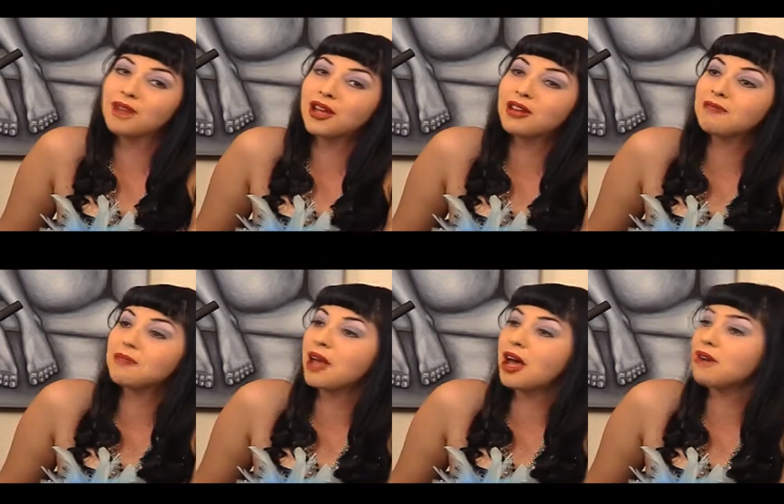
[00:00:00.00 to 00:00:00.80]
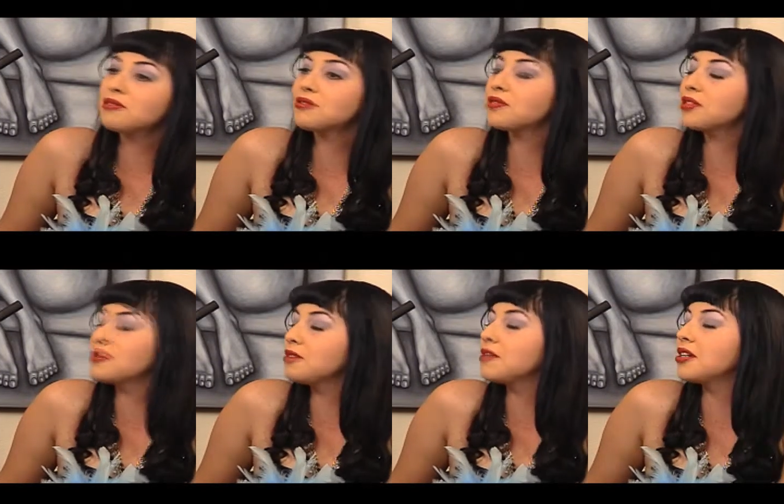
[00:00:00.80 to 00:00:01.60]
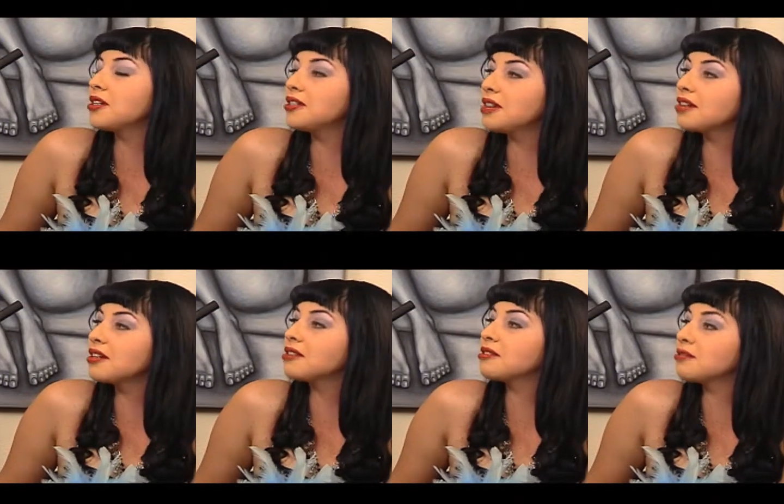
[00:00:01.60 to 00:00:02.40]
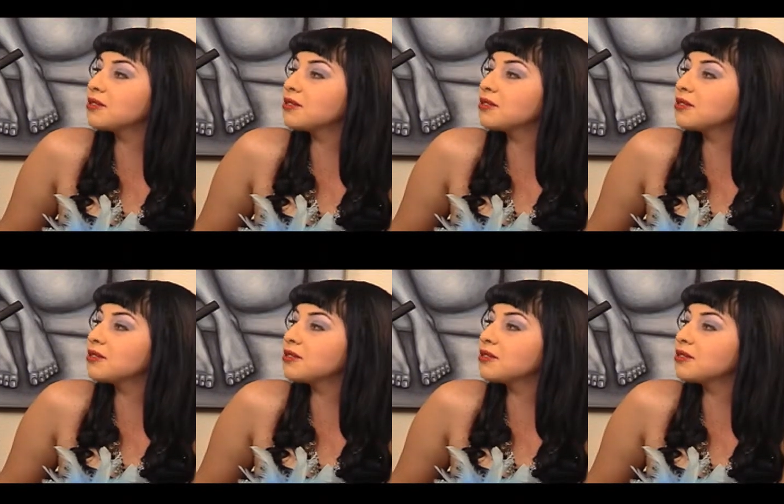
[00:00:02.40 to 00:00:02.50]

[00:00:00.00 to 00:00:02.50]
And that was the first time I ever had sex. It was fun.